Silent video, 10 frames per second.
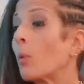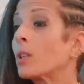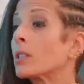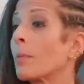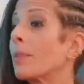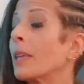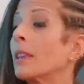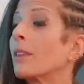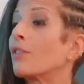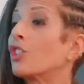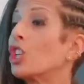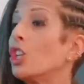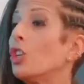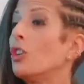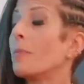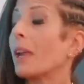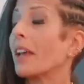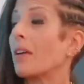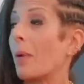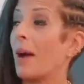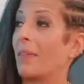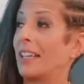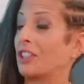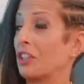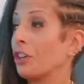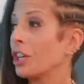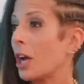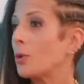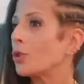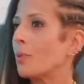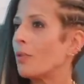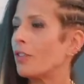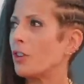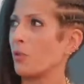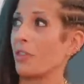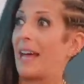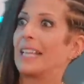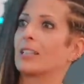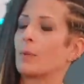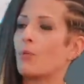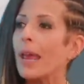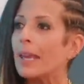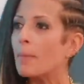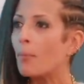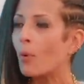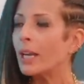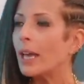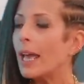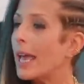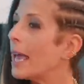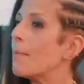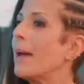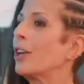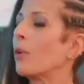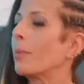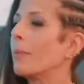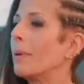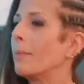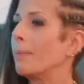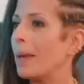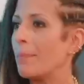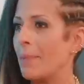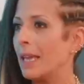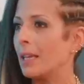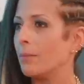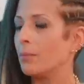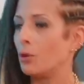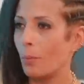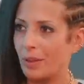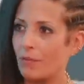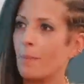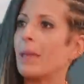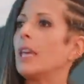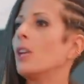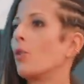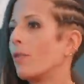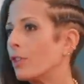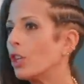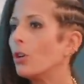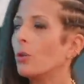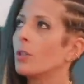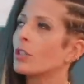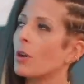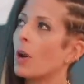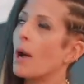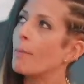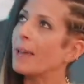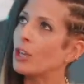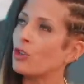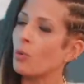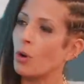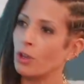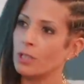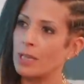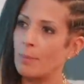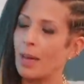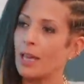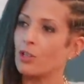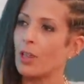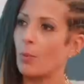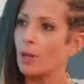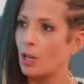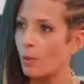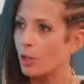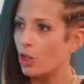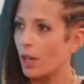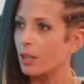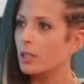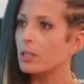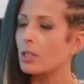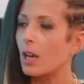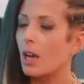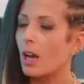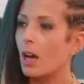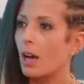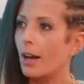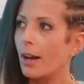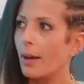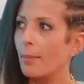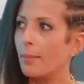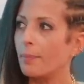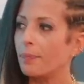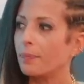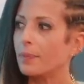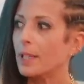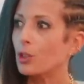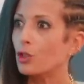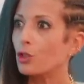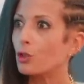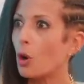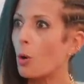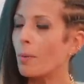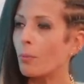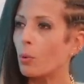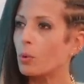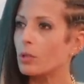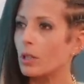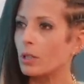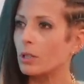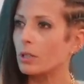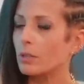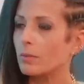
What's something that to you you are like, wow, that's a non-negotiable for you, or that's the breaking point. It may not it may not be for me or for you. And so making sure we're on the same page, that we know each other's, um, so important.